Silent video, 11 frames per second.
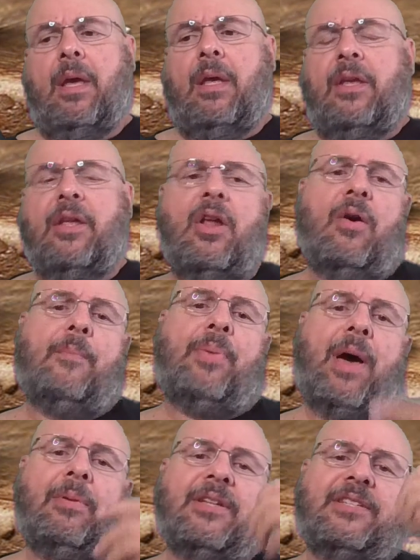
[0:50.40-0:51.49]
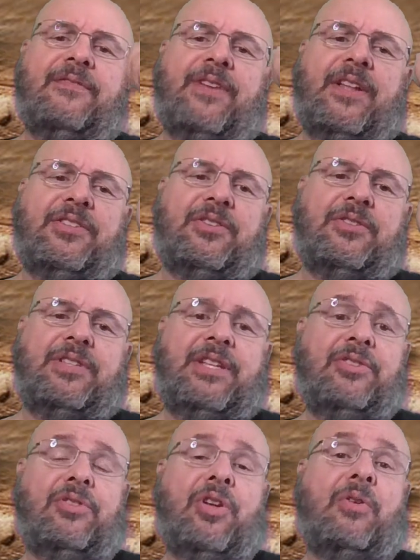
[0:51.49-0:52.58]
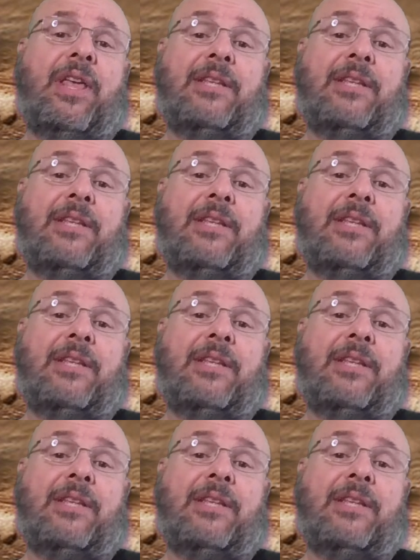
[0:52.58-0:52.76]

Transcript: You know, in published adventures, these are known as